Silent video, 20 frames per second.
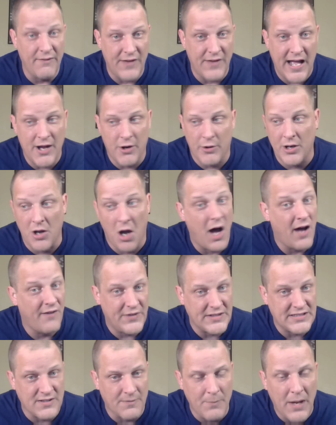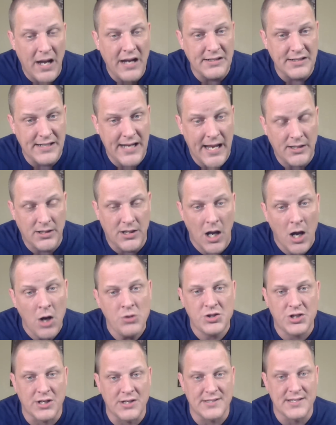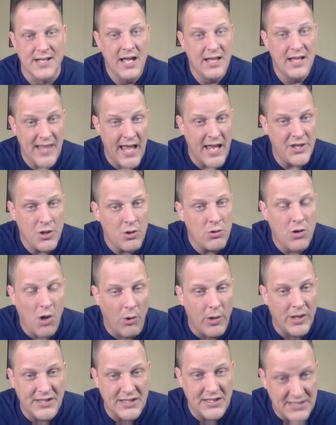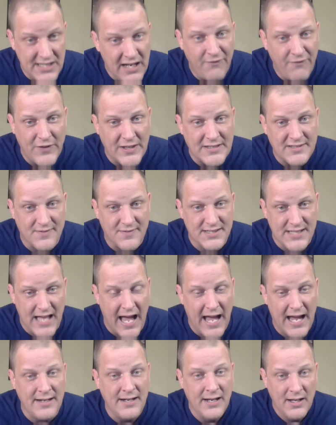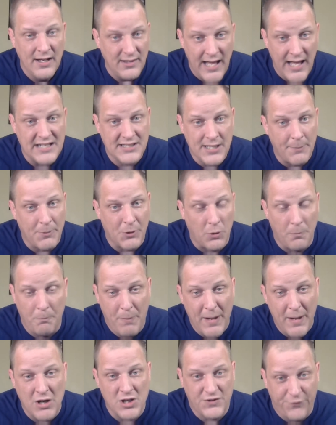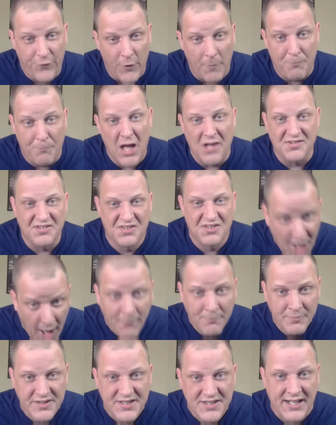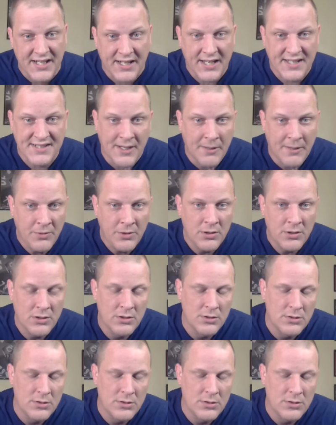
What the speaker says: of hiring offensive-minded head coaches, that you go on the defensive side like typical Bears football dumb-dickism.